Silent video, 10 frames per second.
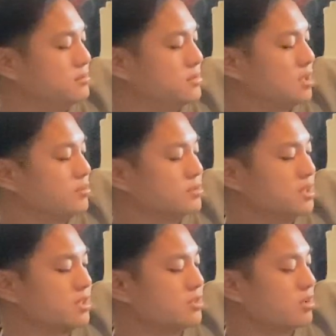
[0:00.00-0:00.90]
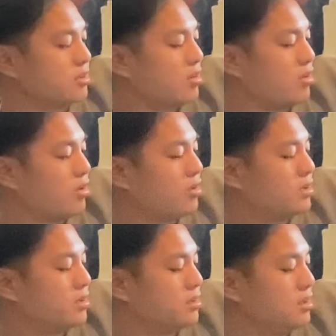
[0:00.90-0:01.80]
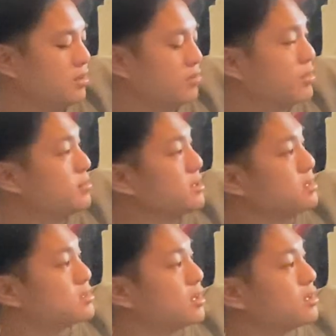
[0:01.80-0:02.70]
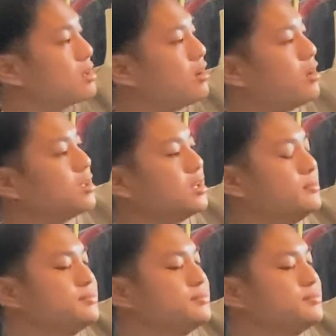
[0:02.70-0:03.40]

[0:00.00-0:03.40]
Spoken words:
Double stitch on all the ribbings and collar.